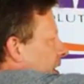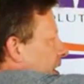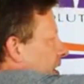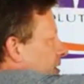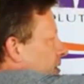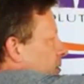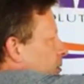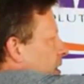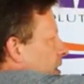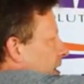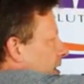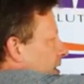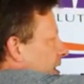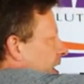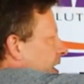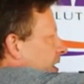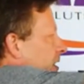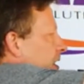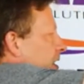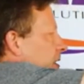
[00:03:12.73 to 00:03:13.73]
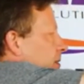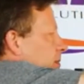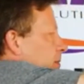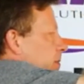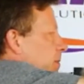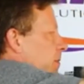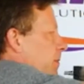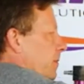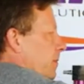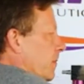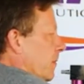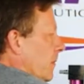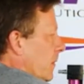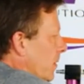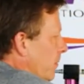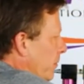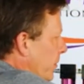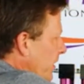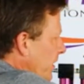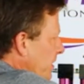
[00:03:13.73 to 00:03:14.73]
is you want to take these
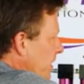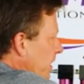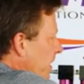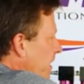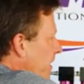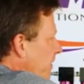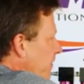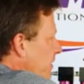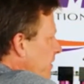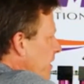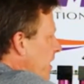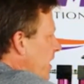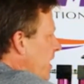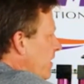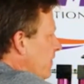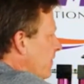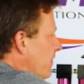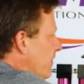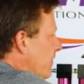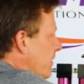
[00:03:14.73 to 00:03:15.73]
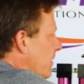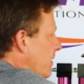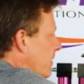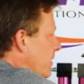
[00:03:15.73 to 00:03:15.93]
piston covers off